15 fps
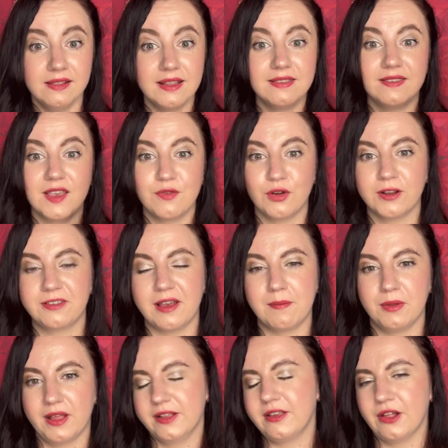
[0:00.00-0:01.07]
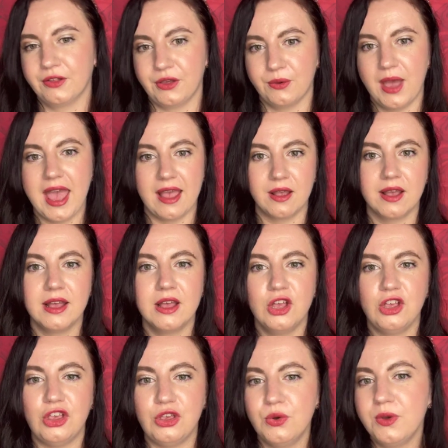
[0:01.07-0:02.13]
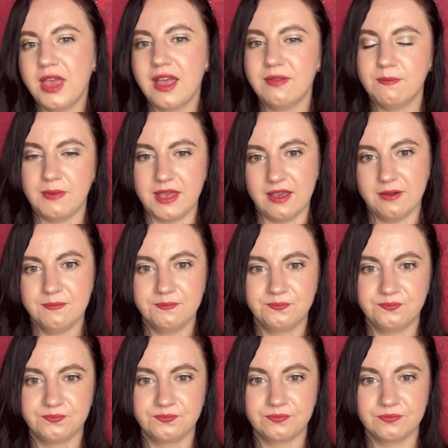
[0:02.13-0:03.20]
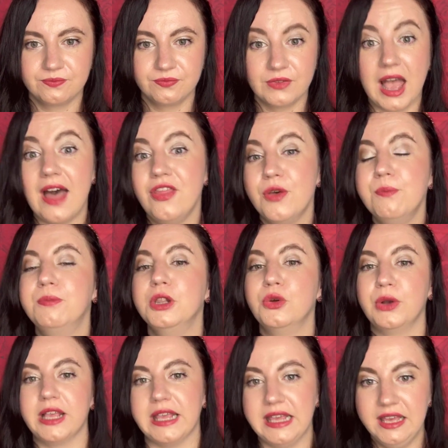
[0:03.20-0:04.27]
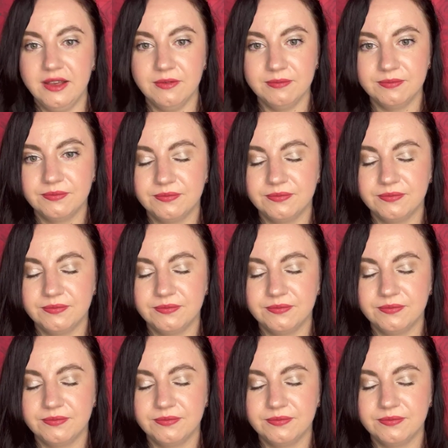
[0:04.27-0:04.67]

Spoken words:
Let's say, for example, I tell you, hey, you can be an employee